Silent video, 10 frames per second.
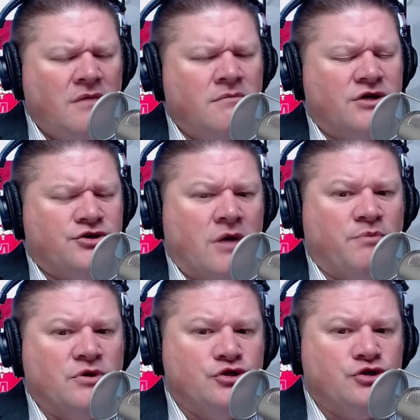But
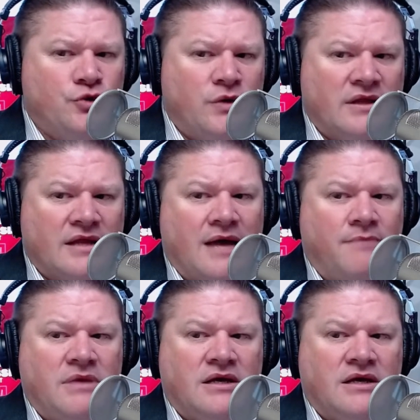Trump was doing
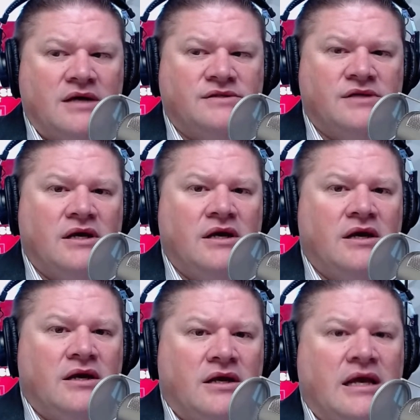that because
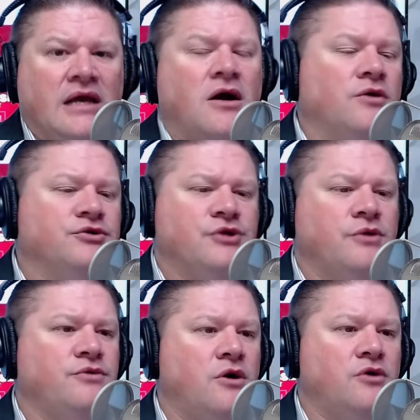he
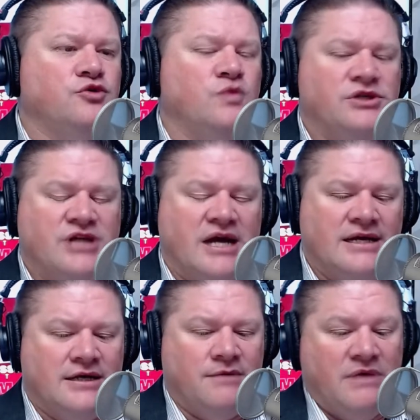also knows what
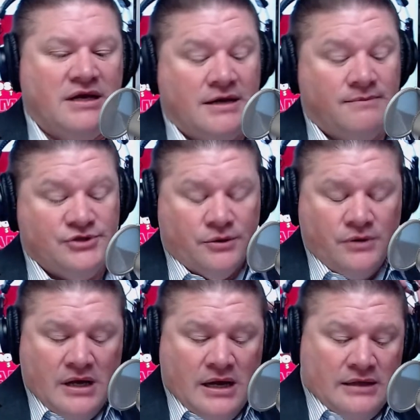China can become. So
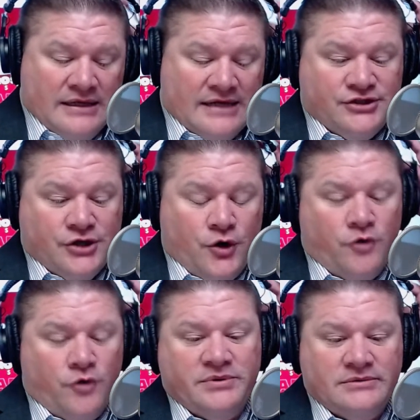let's
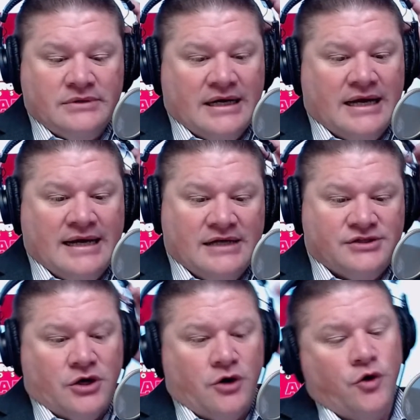hope, I
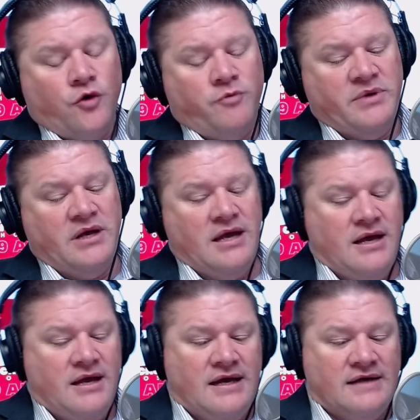guess our hope
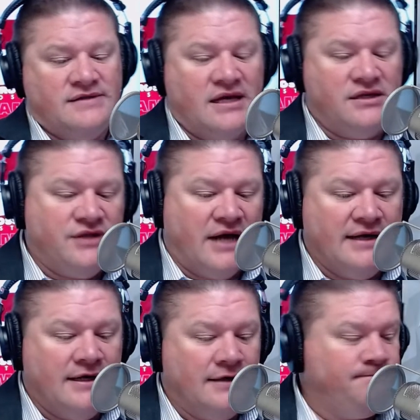is that
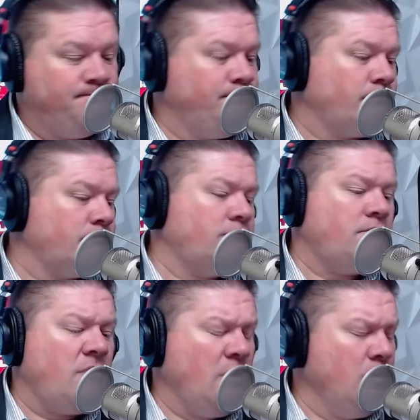China
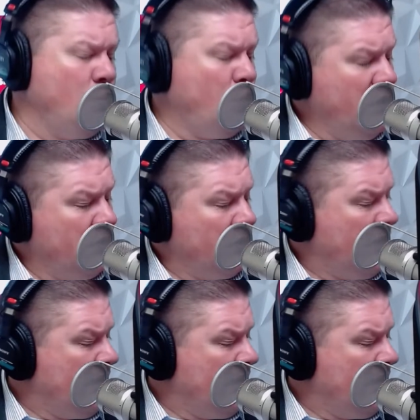will